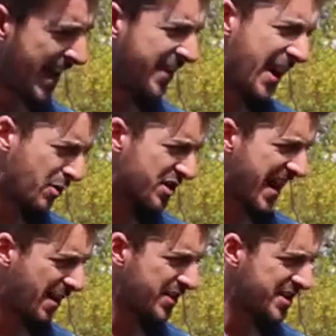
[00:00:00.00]
And that will
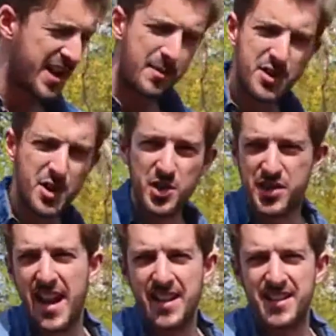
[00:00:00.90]
sound the same as your
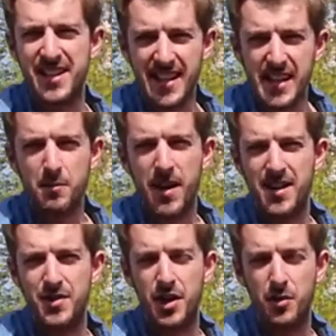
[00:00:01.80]
standard E
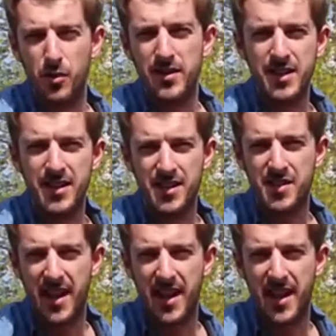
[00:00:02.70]
major when you're in a